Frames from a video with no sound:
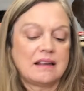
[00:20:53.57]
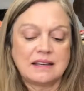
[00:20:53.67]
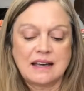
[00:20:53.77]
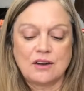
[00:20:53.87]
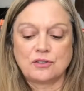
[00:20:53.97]

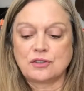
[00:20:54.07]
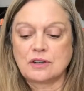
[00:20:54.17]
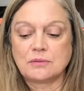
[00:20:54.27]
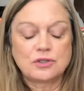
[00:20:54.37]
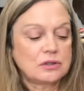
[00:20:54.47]
counter.
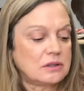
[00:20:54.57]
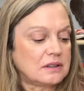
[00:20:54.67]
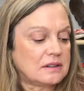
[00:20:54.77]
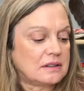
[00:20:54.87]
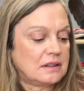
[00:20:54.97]
I'm sure
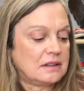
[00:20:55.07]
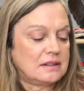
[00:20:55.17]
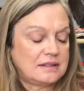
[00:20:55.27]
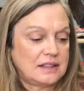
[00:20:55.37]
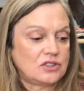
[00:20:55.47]
it's
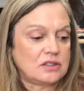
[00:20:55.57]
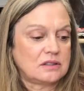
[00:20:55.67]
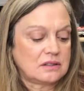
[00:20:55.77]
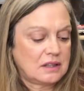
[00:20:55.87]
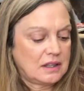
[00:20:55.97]
stitches,